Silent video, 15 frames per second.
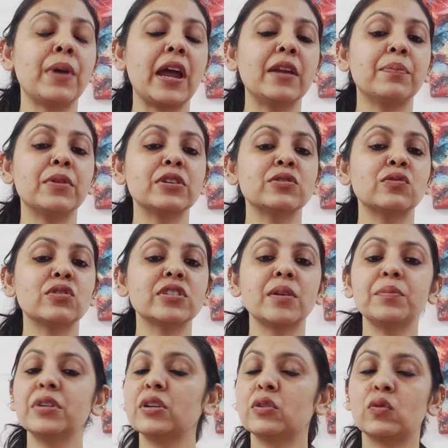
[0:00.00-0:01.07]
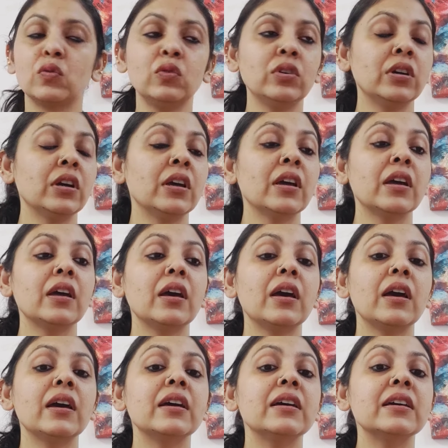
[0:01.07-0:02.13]
person or something. No,
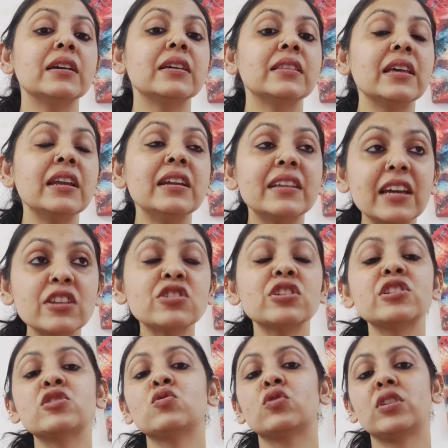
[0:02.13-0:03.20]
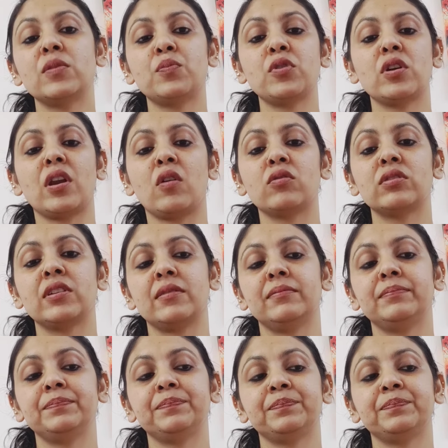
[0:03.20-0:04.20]
their intention is to keep you around them,